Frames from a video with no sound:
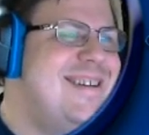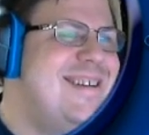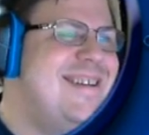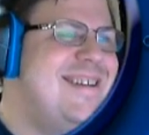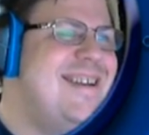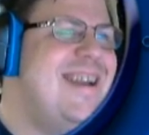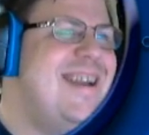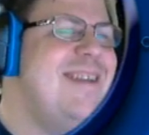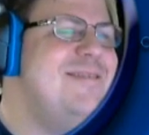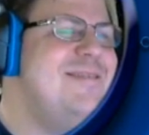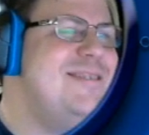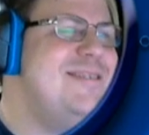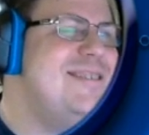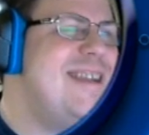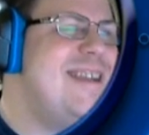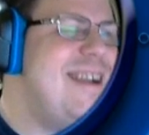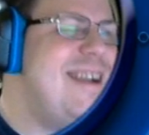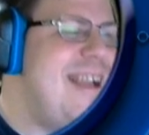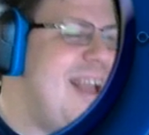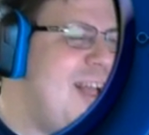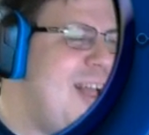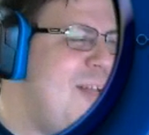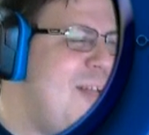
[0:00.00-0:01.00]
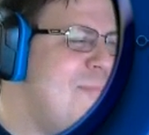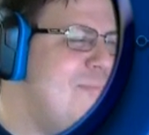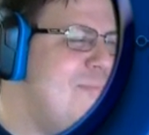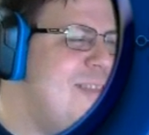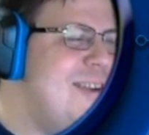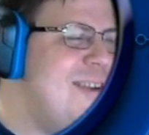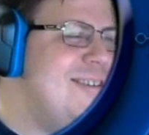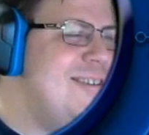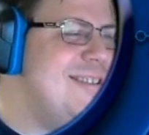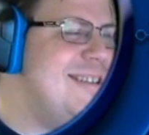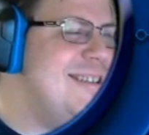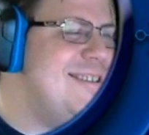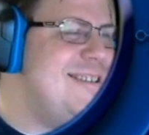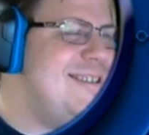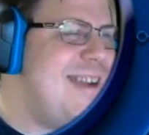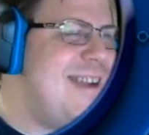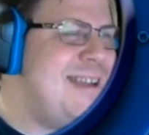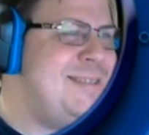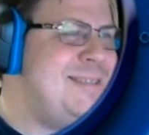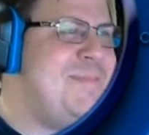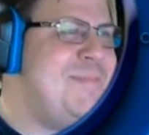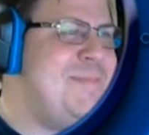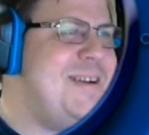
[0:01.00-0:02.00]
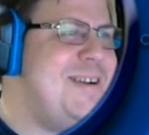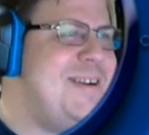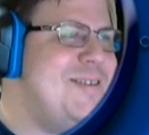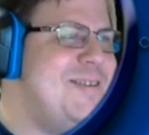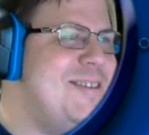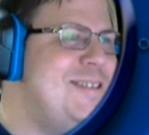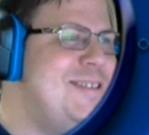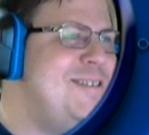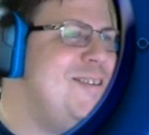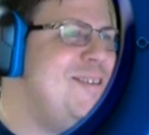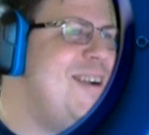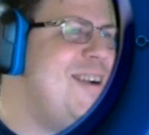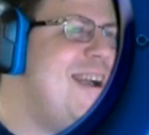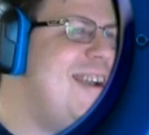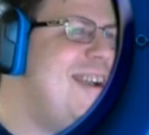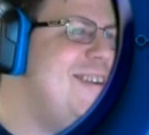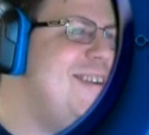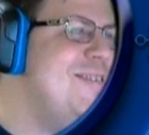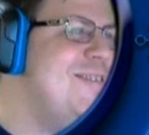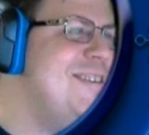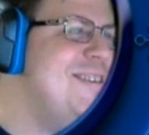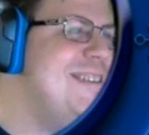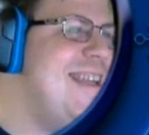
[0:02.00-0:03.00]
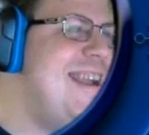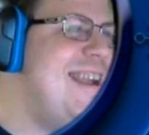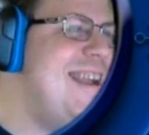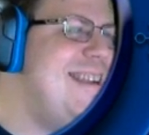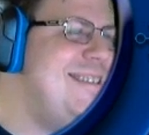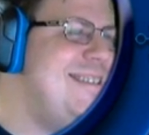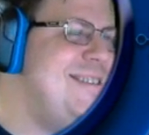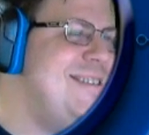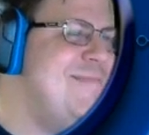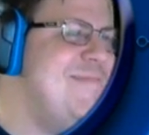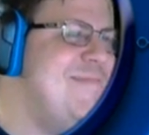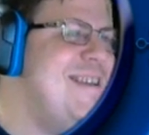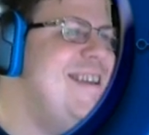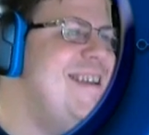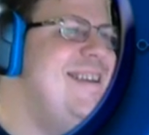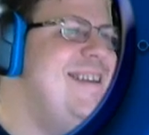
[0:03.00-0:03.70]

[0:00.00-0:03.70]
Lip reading: And I'm just like, "Help! There's a Dustbringer that's trying to relate to me."